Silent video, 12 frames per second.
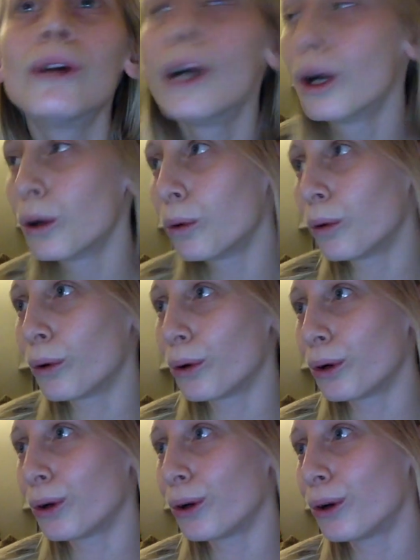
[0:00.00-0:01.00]

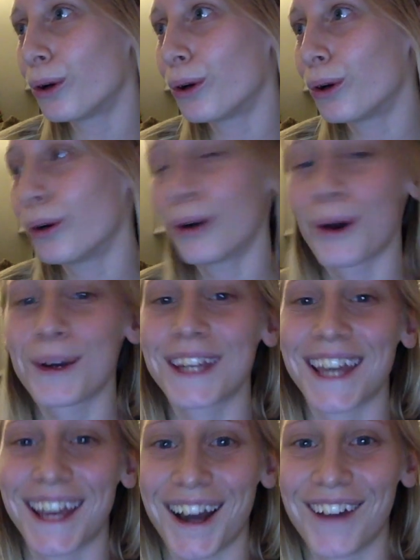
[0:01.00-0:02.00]
Woo!
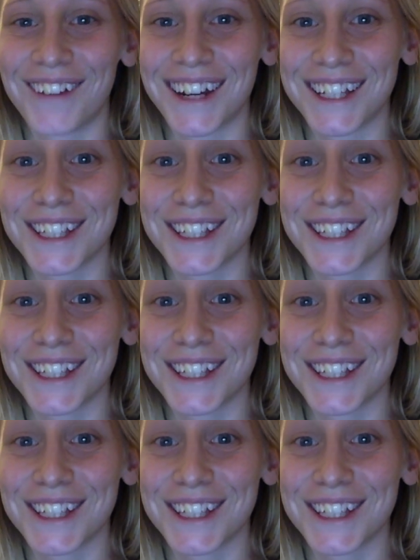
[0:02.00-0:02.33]
okay, all right.